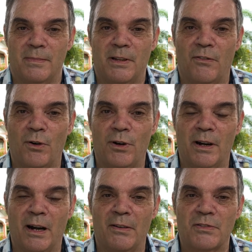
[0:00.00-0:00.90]
the
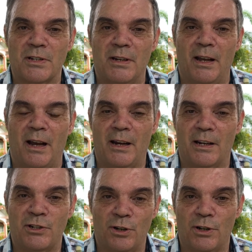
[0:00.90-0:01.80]
photographs and I
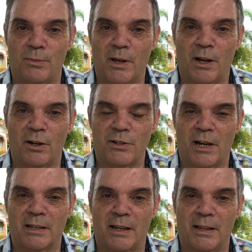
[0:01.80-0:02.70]
showed him the
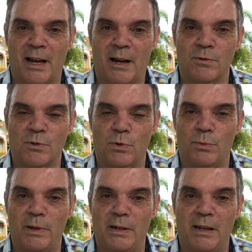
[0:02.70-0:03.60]
contract that the house
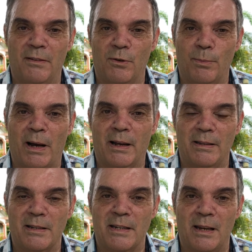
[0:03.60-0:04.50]
would be given back
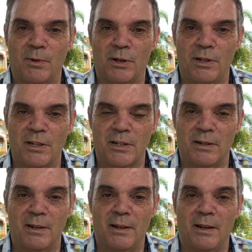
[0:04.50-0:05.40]
in the same
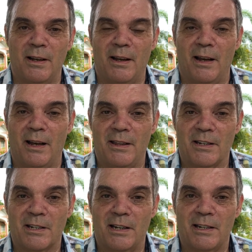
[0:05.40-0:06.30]
condition. And
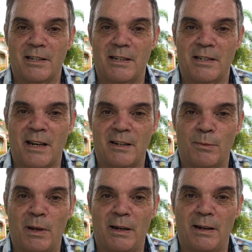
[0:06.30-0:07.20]
the solicitor said to
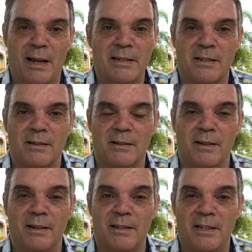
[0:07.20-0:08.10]
me, Les,
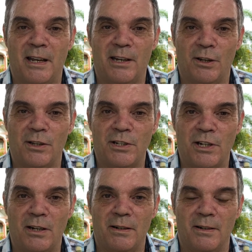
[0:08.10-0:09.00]
taken on the
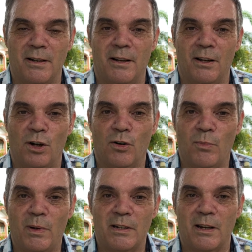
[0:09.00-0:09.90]
chin,
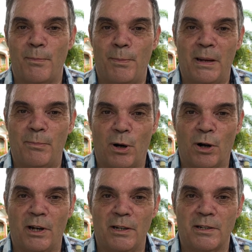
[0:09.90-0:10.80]
government, big
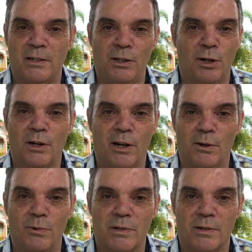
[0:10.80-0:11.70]
pocket, you're going to
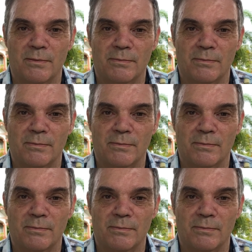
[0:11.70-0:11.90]
lose.